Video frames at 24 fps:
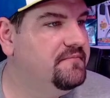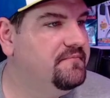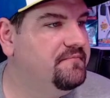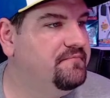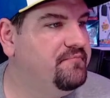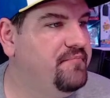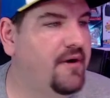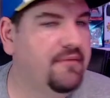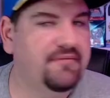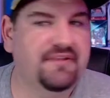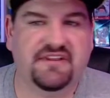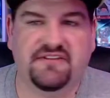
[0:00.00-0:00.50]

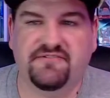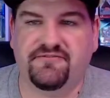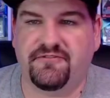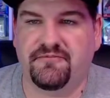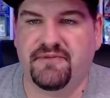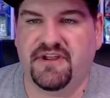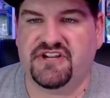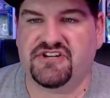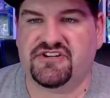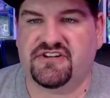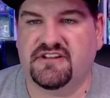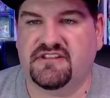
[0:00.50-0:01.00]
public
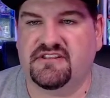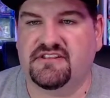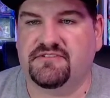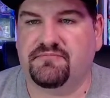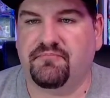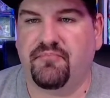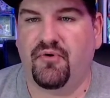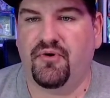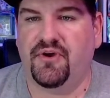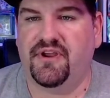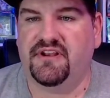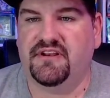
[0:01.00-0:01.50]
information at this
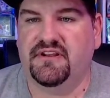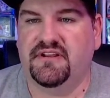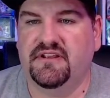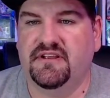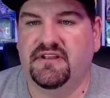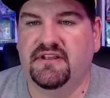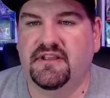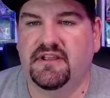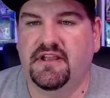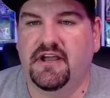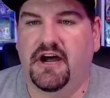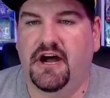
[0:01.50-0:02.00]
point.
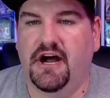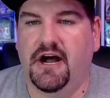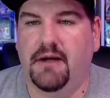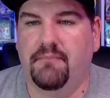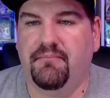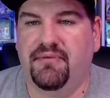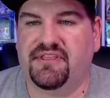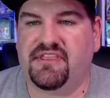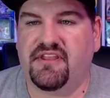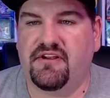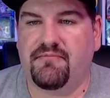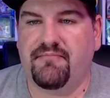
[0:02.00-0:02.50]

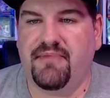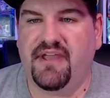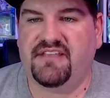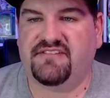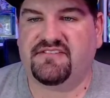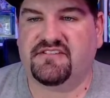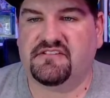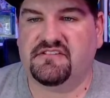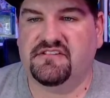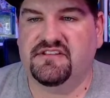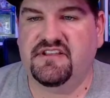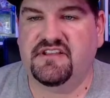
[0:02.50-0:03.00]
But they're
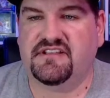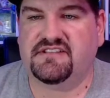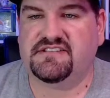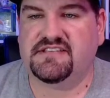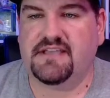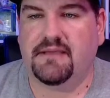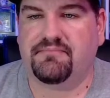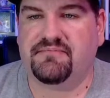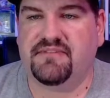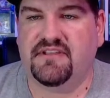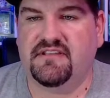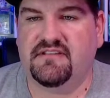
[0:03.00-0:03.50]
basically
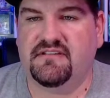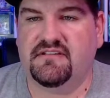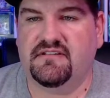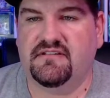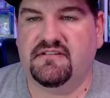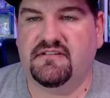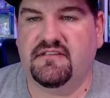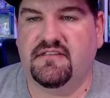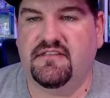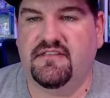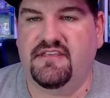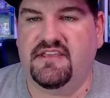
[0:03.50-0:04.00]
accepting
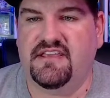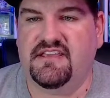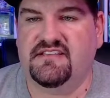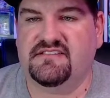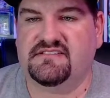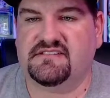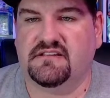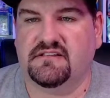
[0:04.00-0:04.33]
these